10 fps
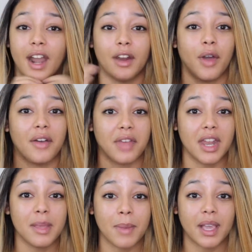I don't have
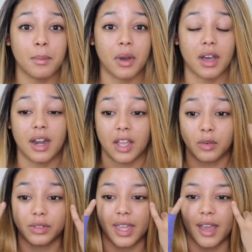any makeup on. I
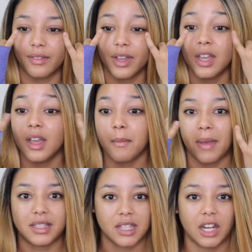only have
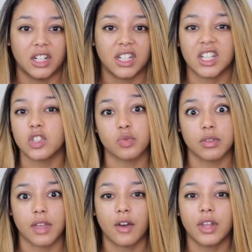mascara because
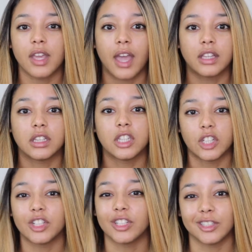without it, I
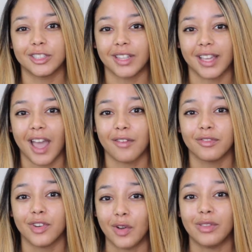literally look like I have
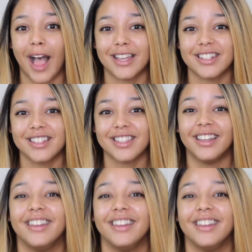no lashes.